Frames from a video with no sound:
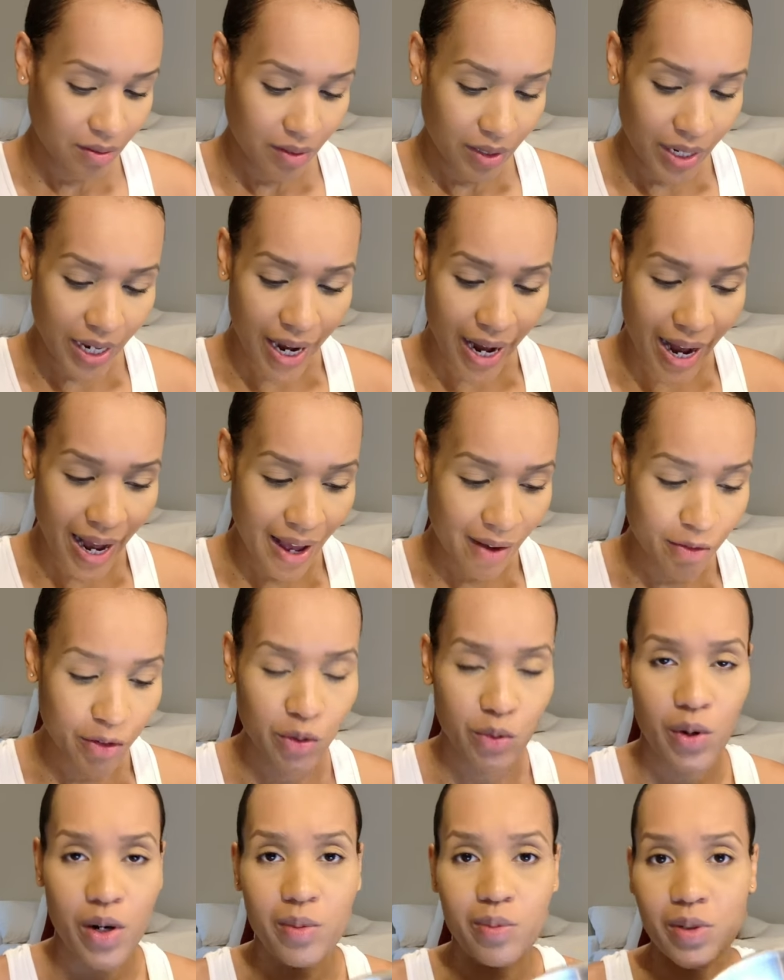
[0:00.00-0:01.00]
yeah, I have
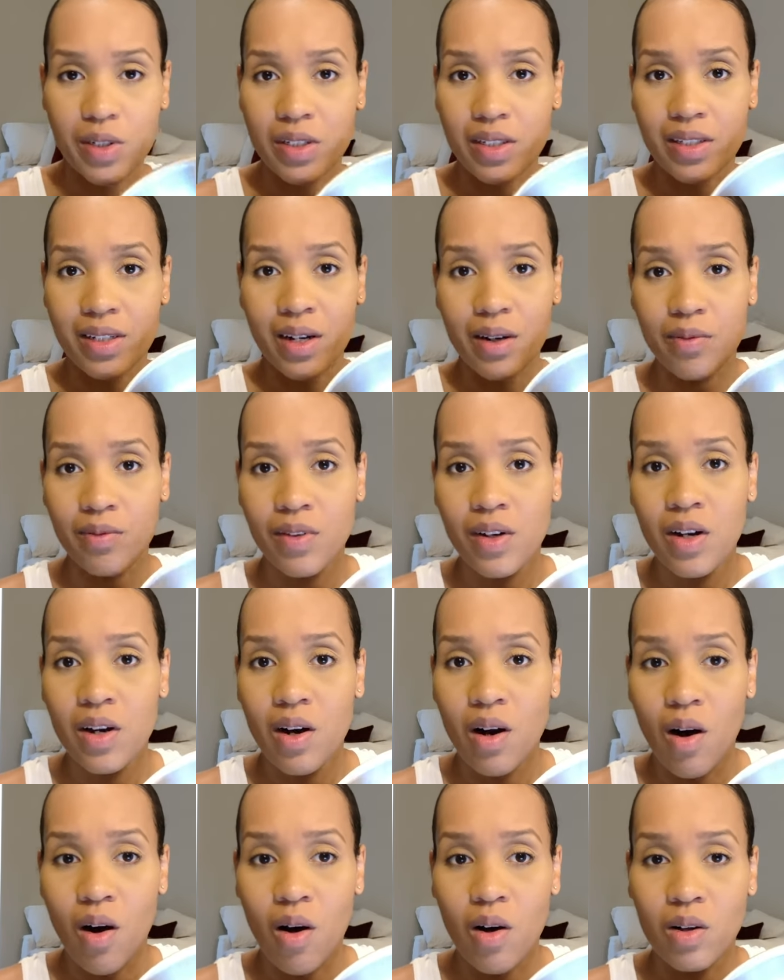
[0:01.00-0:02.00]
scrapes and stuff
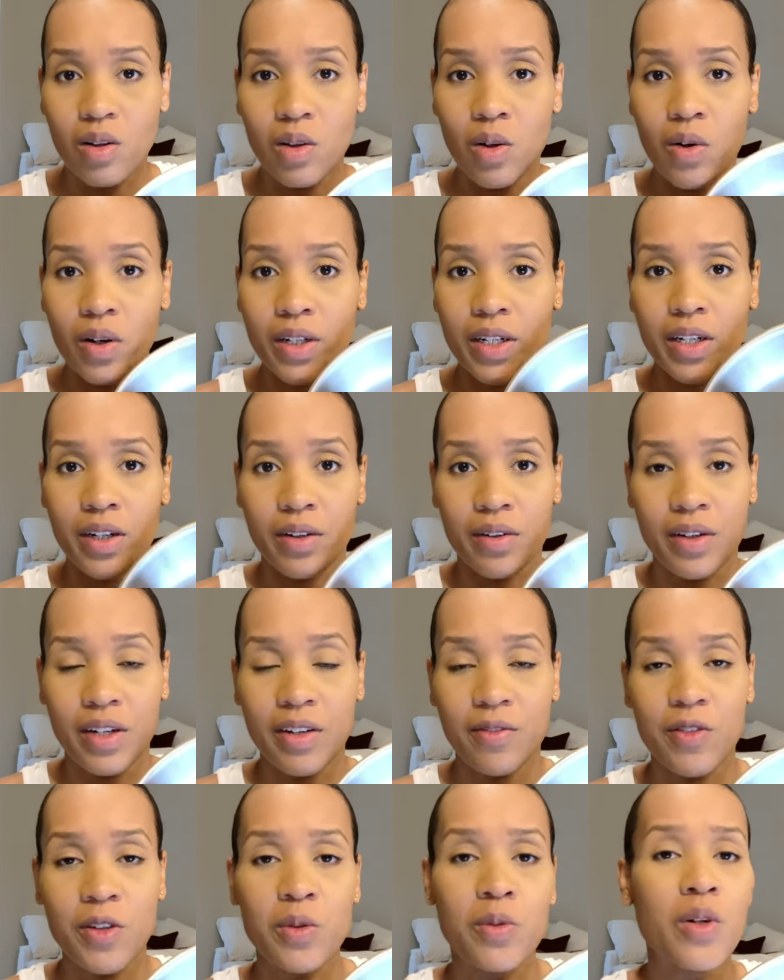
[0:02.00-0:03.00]
all on here.
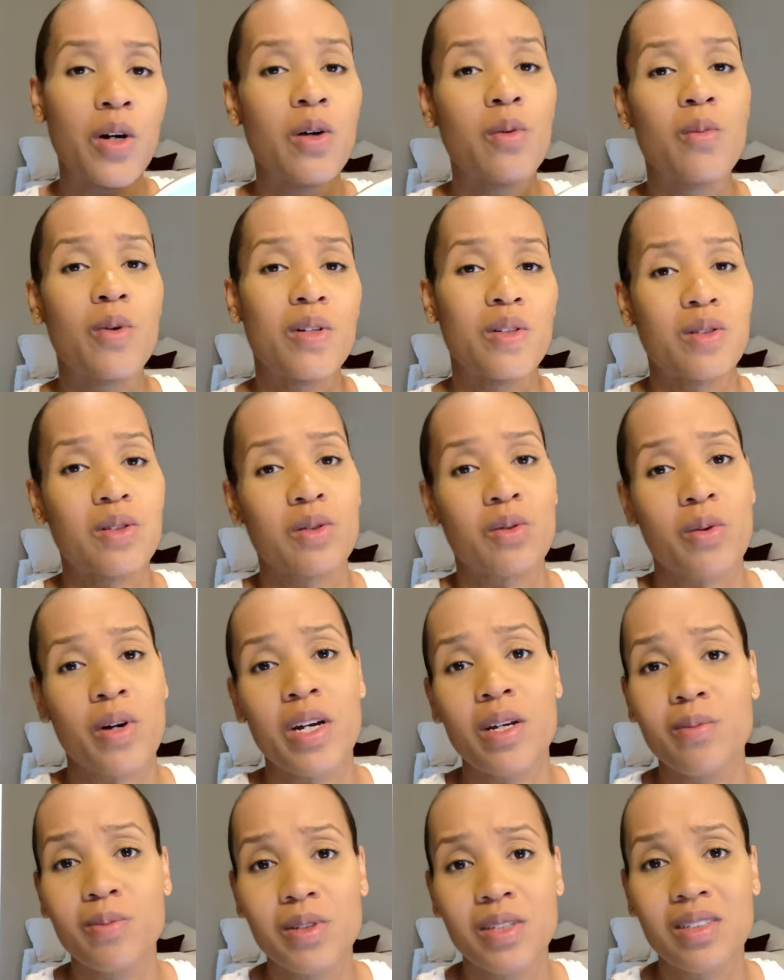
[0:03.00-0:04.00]
If you don't want
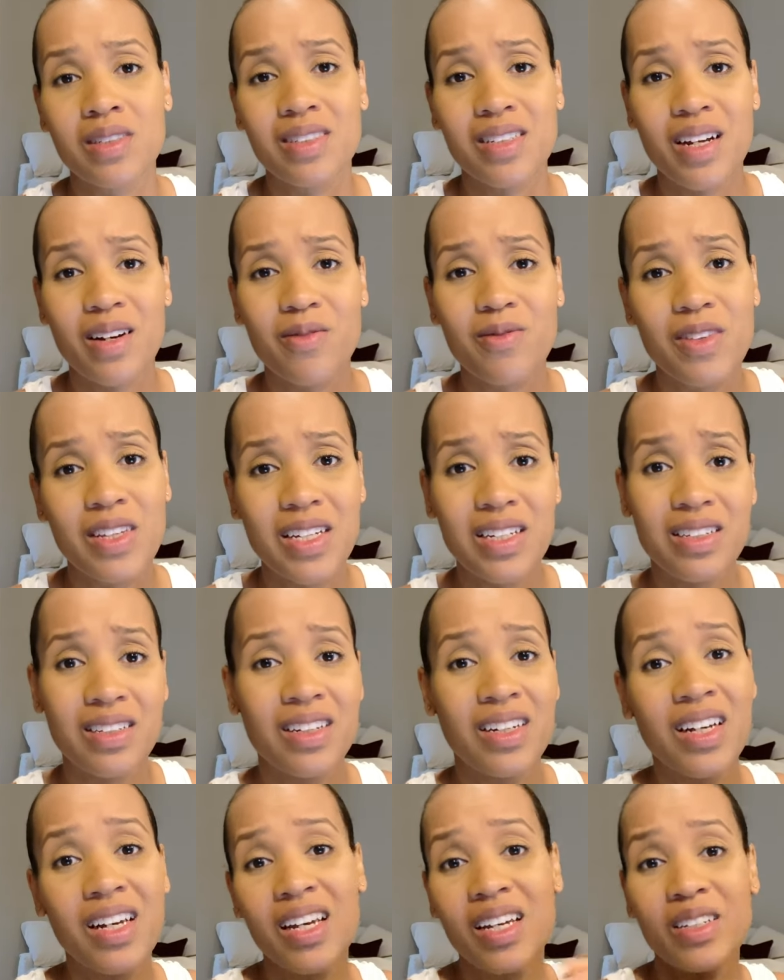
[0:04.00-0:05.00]
scrapes and stuff, then
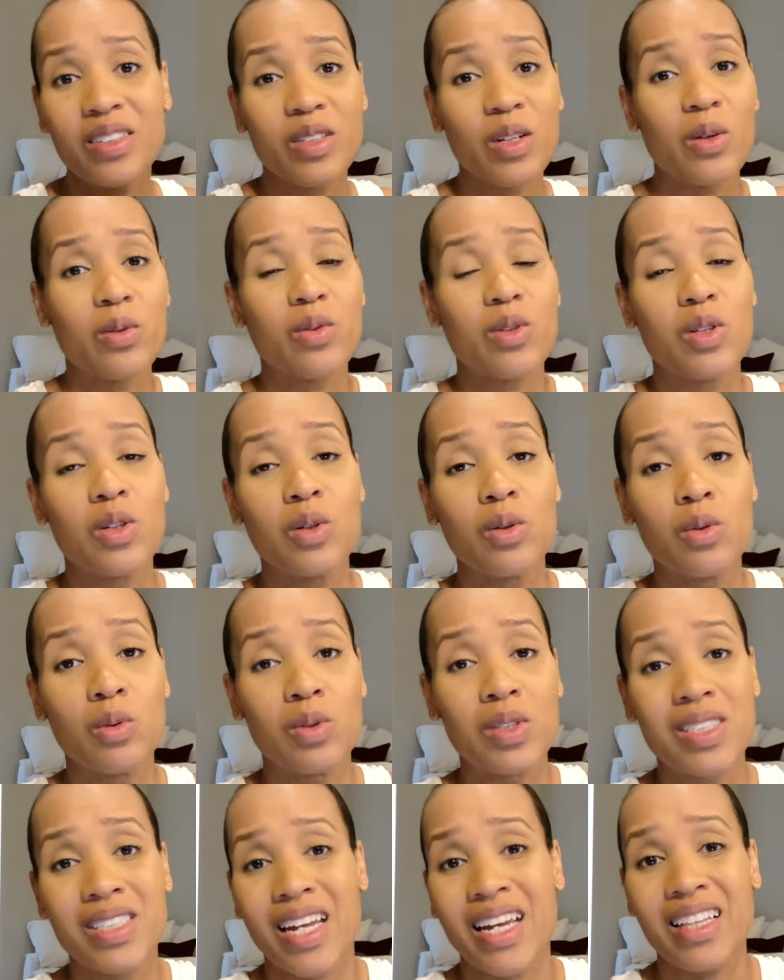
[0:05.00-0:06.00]
don't
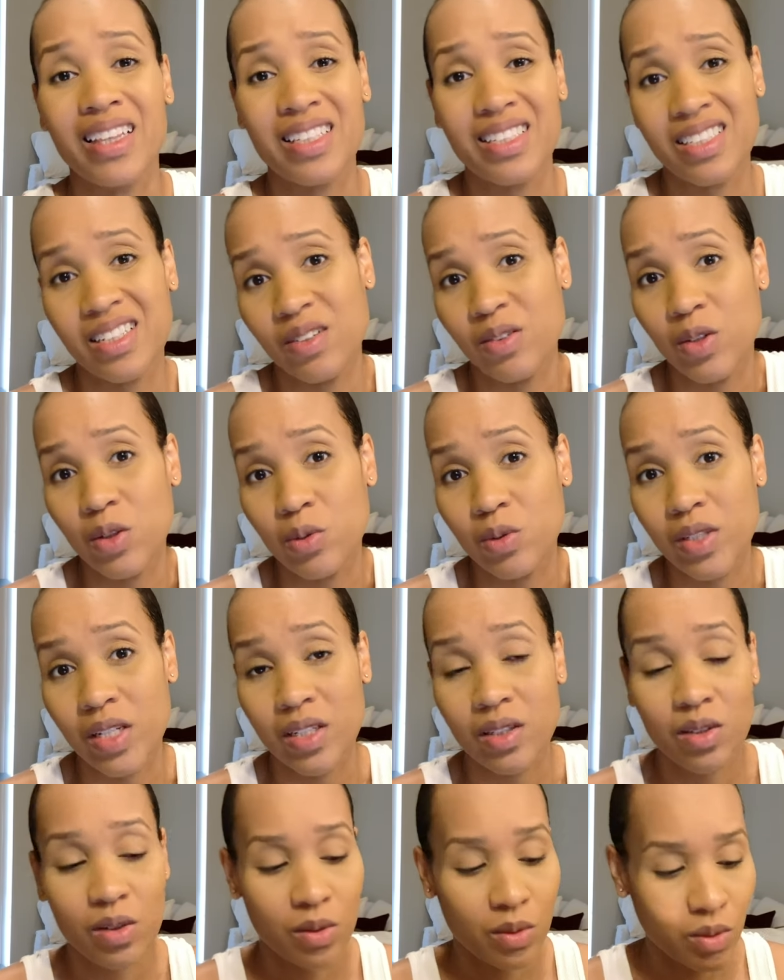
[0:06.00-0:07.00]
use stainless steel
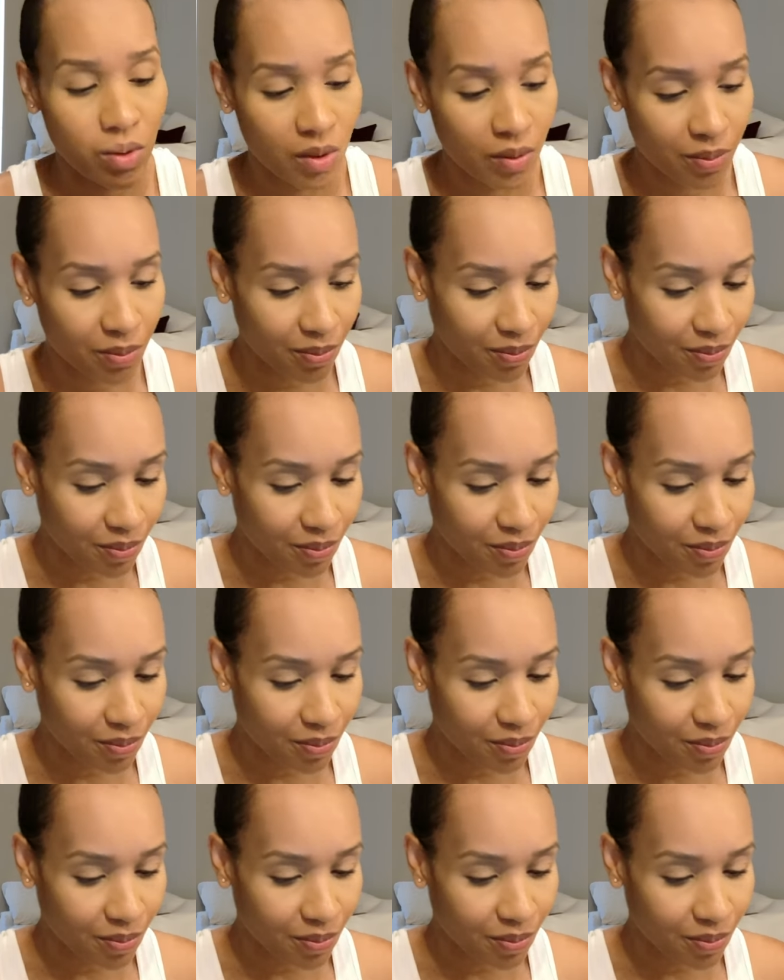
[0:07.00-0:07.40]
utensils.